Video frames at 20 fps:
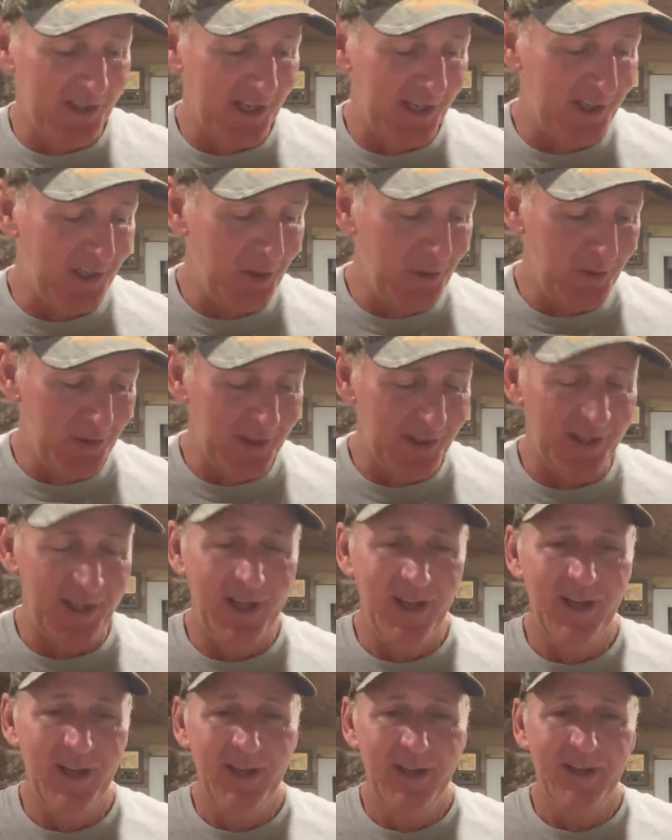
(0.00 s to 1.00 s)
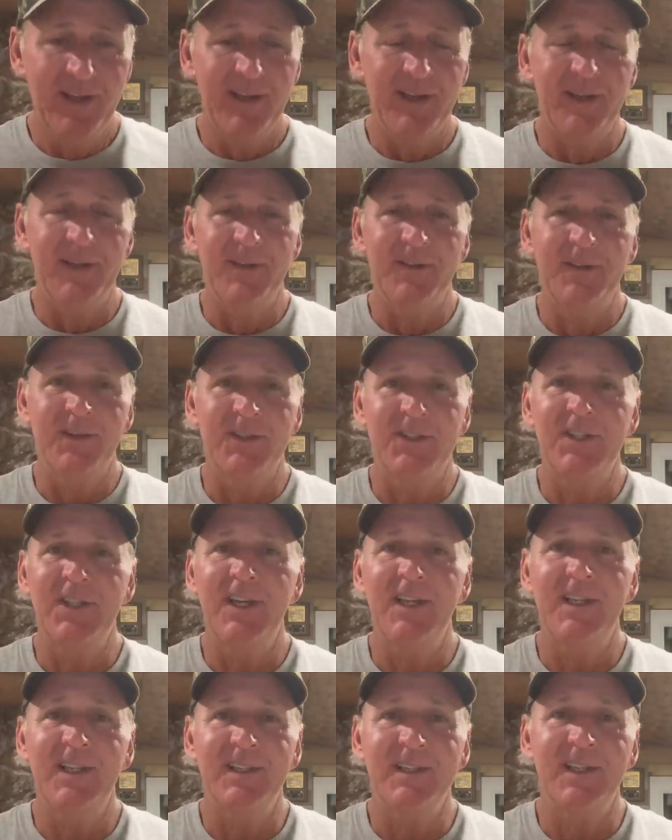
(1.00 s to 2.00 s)
I know that, the
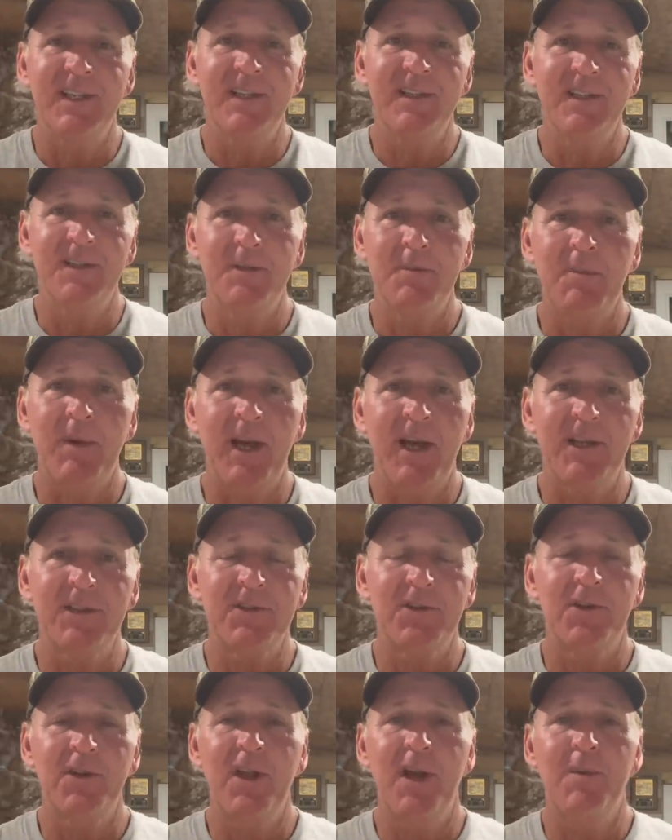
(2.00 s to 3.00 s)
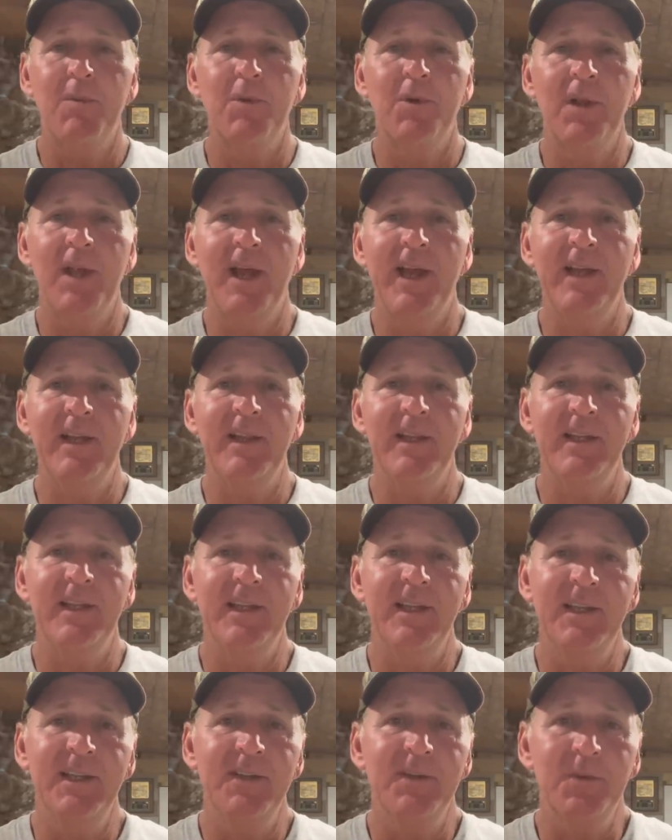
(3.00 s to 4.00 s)
study said that the bass are a lot more likely to
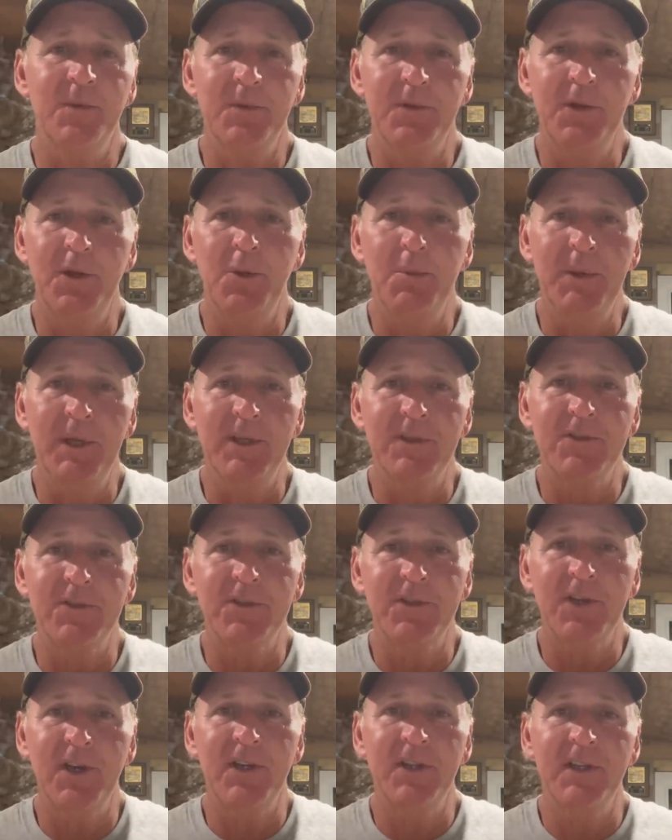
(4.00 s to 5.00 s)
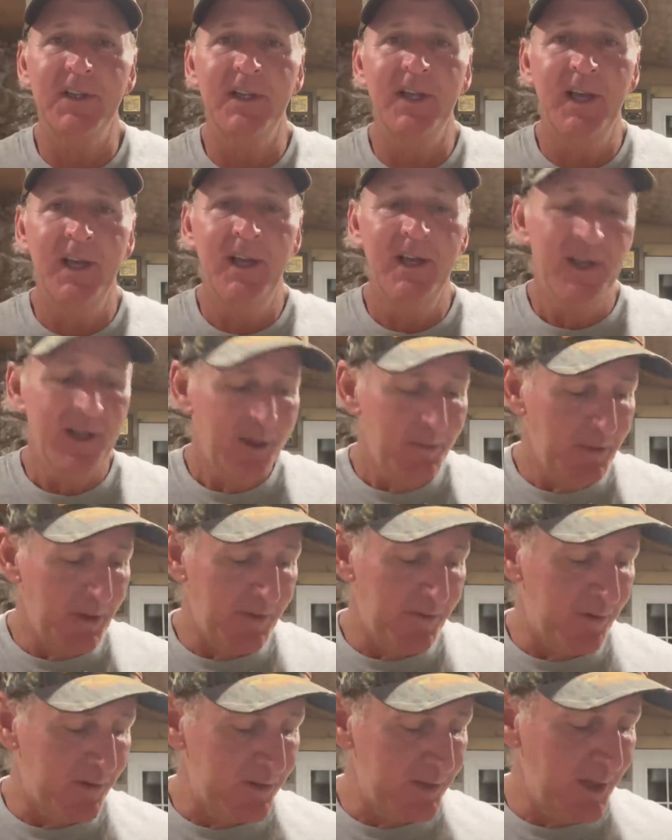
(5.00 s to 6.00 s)
hit it with no pinchers on it, but
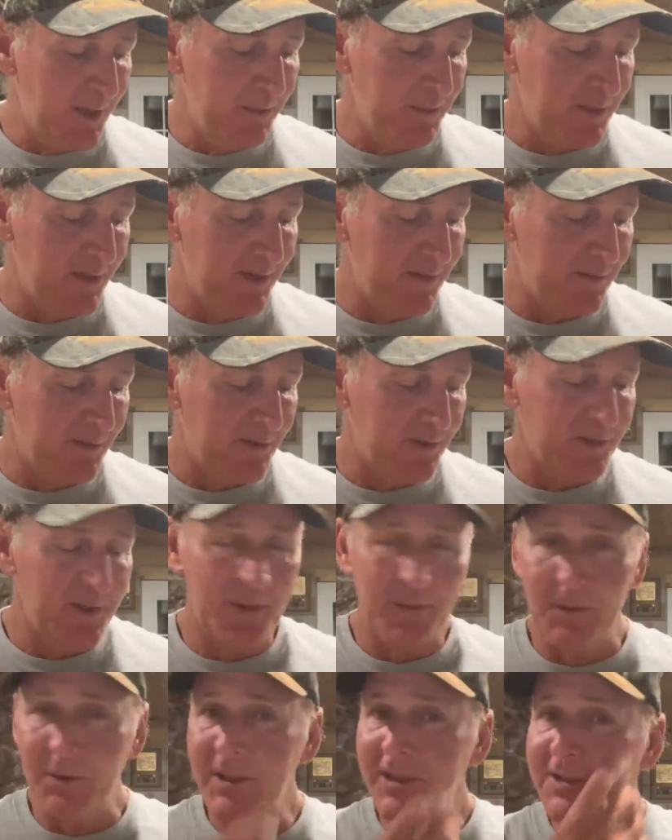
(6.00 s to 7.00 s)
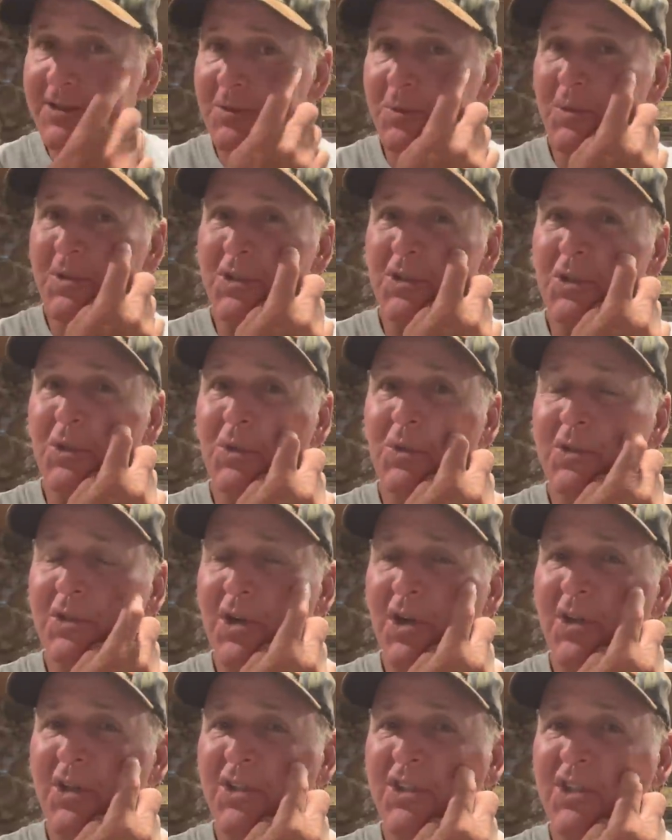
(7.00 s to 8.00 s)
for some reason, when you use it
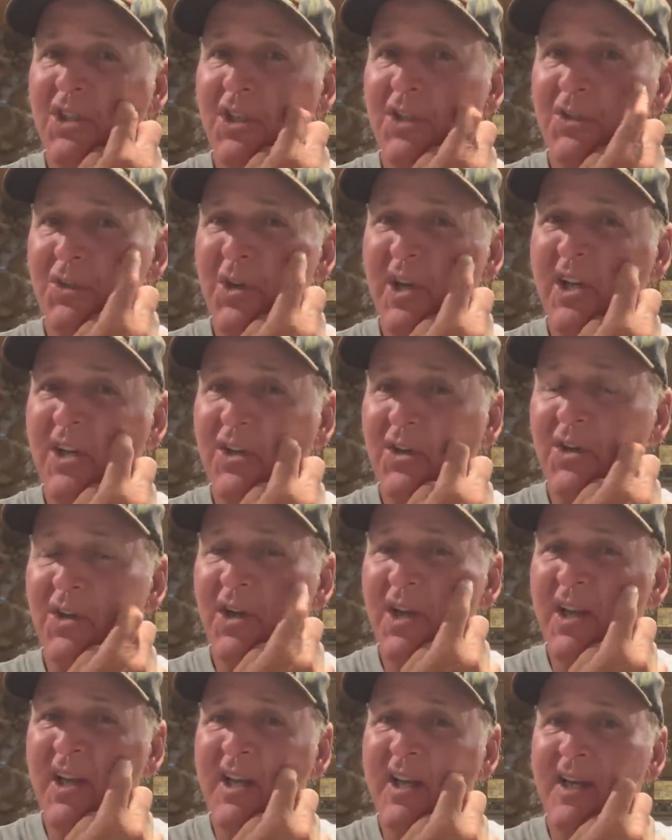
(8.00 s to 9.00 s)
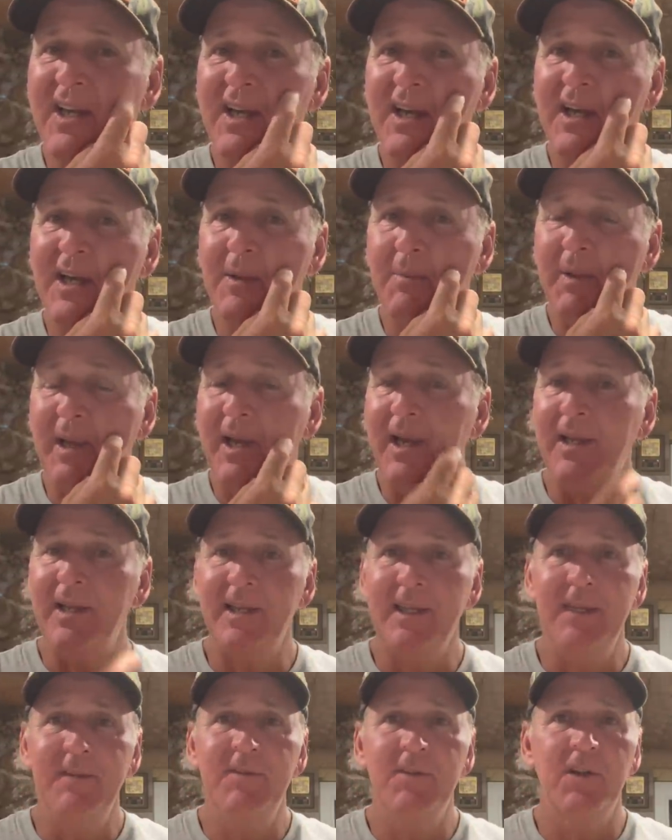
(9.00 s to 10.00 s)
on a jig trailer,
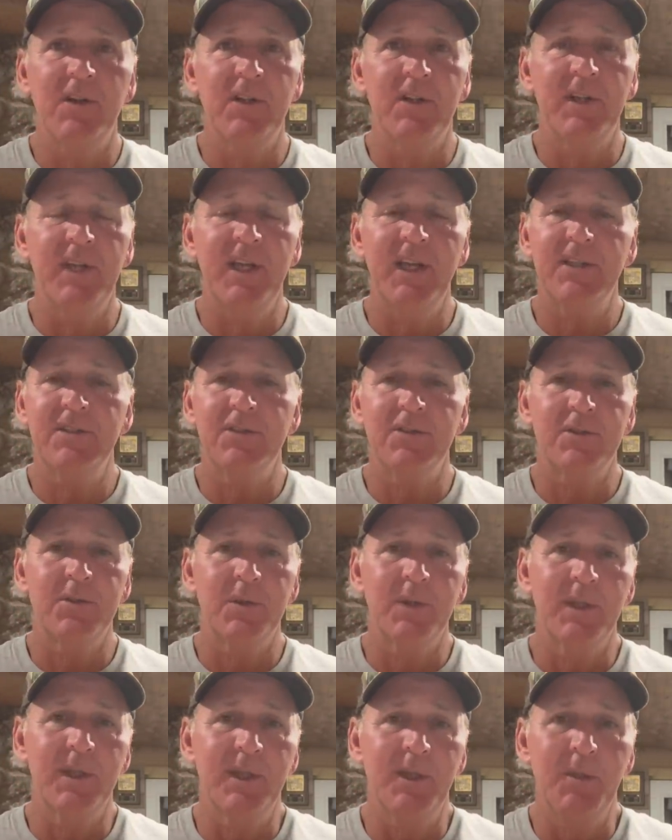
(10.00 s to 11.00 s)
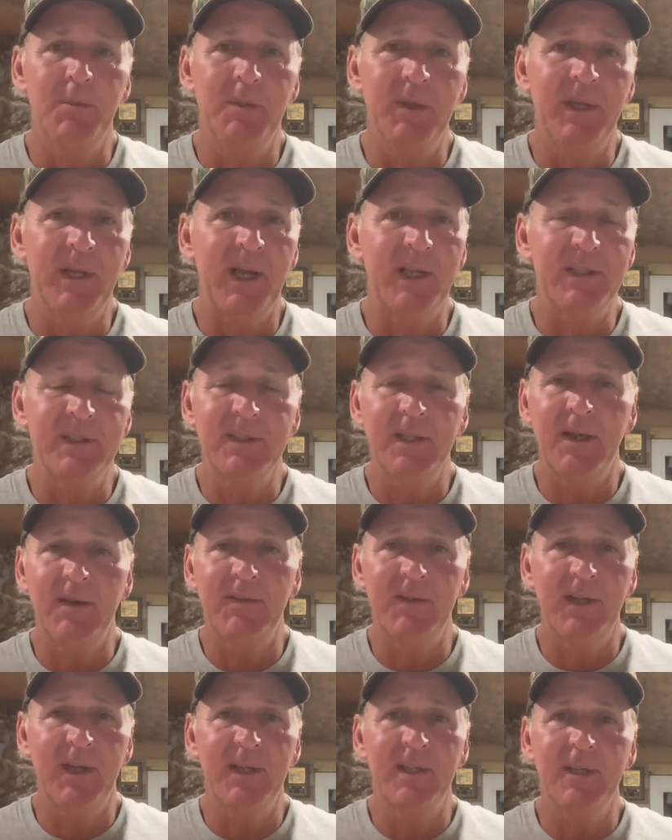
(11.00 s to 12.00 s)
and even on a Texas rig a little bit, I just
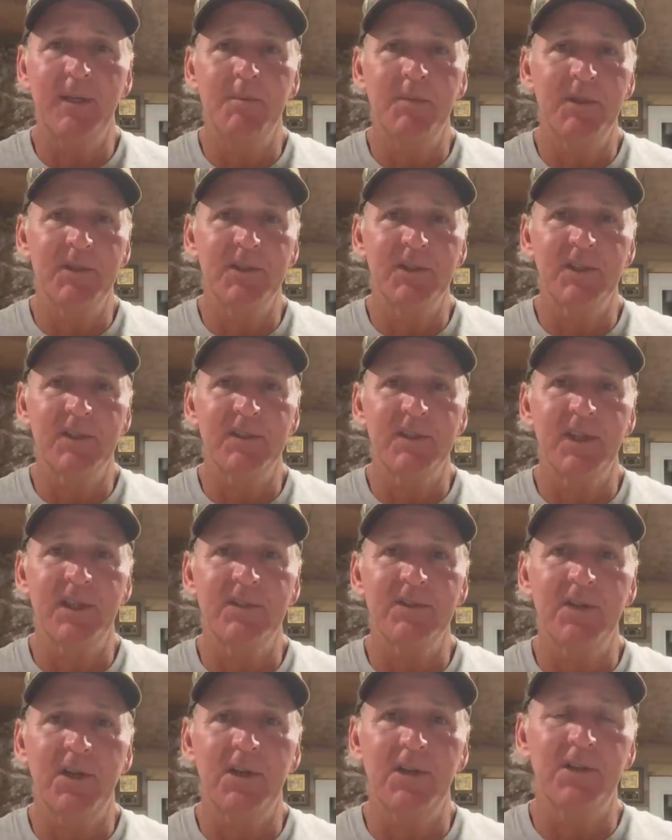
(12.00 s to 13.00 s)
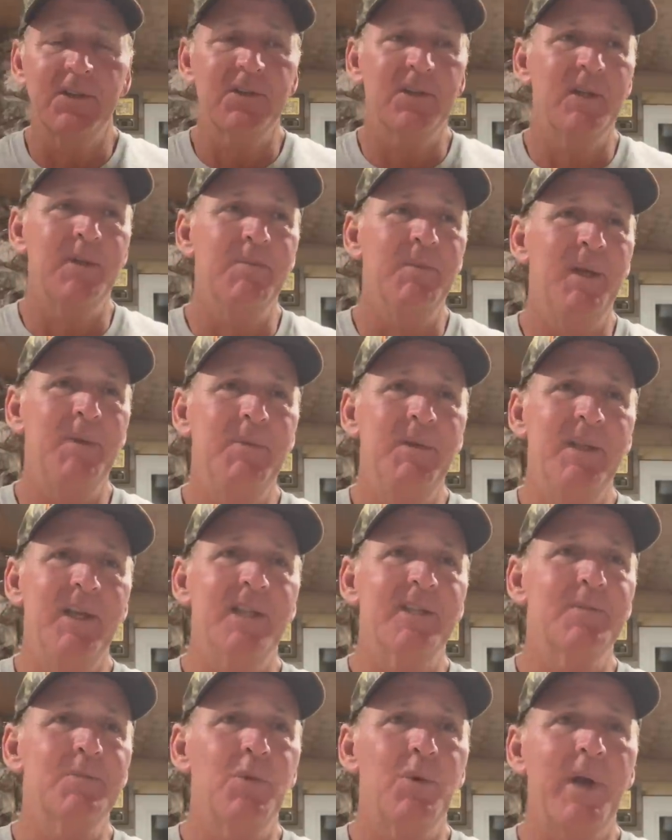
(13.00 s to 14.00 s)
haven't had that much success on it. So maybe
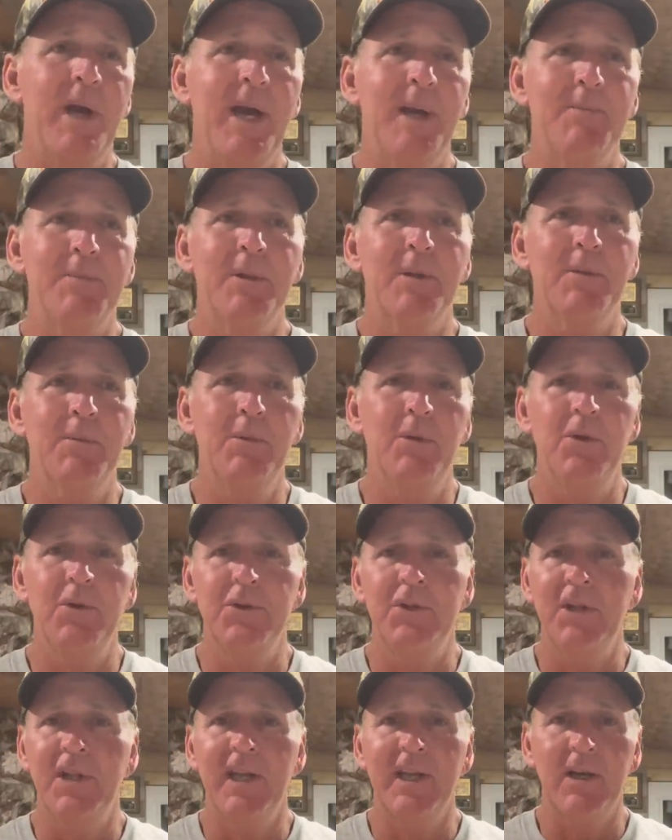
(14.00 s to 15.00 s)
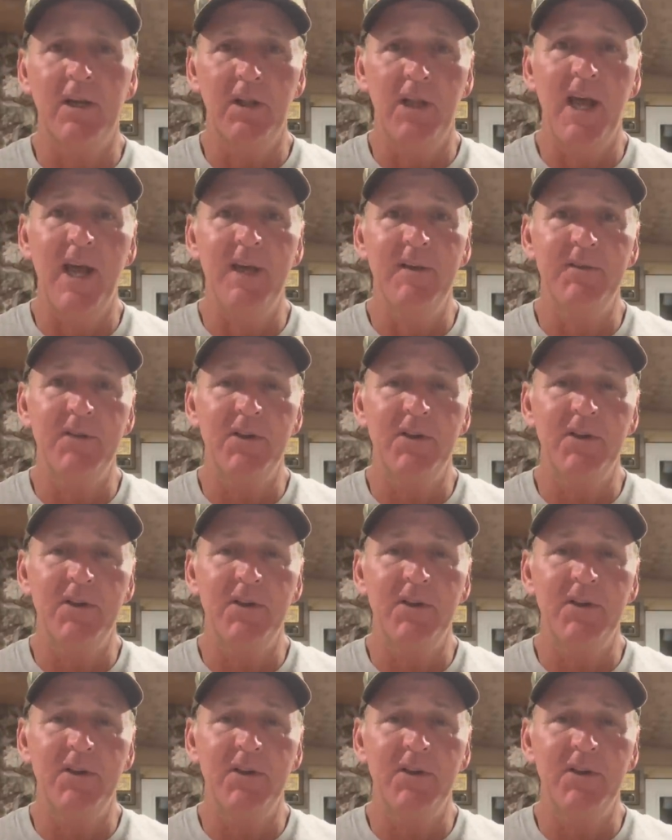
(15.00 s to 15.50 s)
that's more applicable to like a live